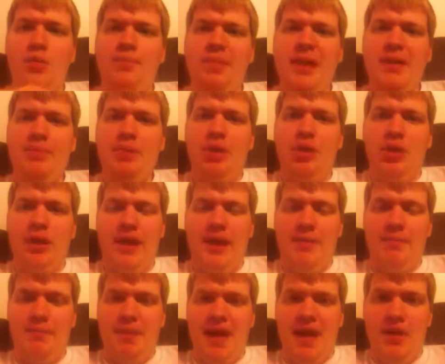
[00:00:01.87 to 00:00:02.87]
people,
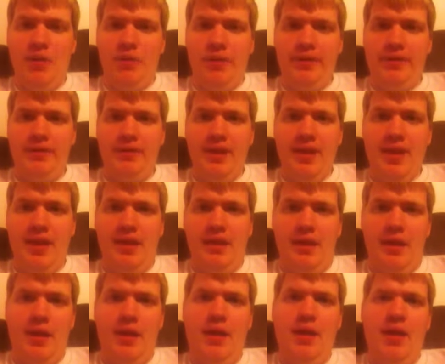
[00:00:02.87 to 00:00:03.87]
I'm back once again.
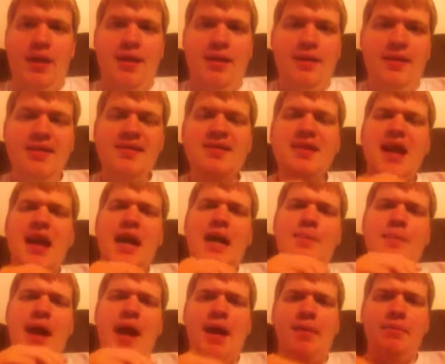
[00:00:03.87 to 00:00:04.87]
This
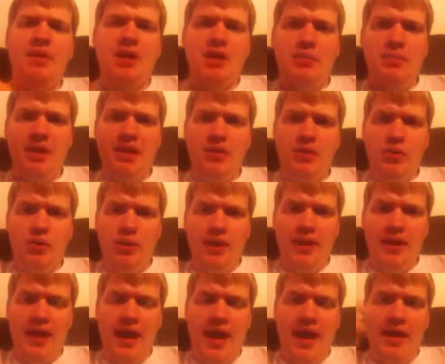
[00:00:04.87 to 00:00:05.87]
time I'm gonna be
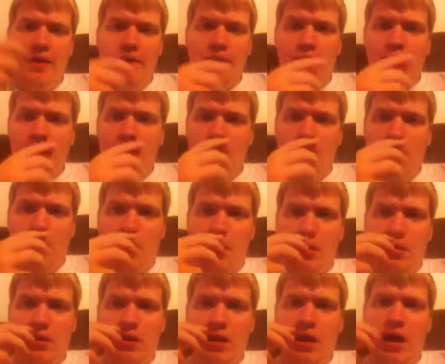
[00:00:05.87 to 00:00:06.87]
doing a
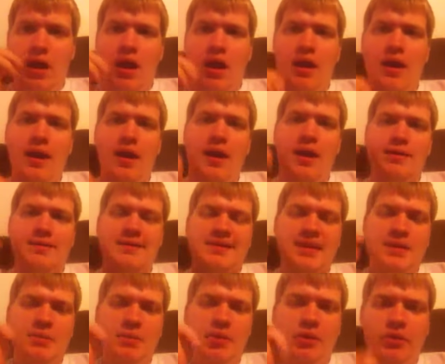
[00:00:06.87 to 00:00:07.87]
vlog
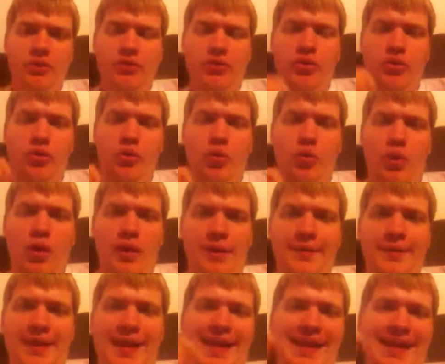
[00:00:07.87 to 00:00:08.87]
similar to one that